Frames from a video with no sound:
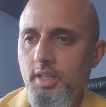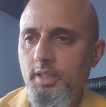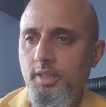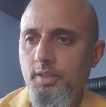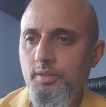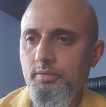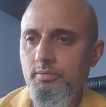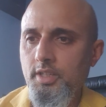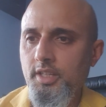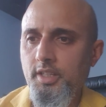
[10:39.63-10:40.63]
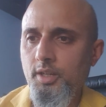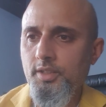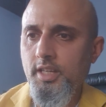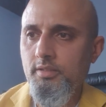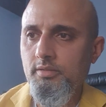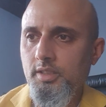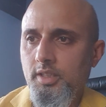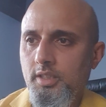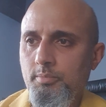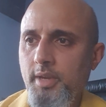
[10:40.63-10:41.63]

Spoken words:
you know, really go down and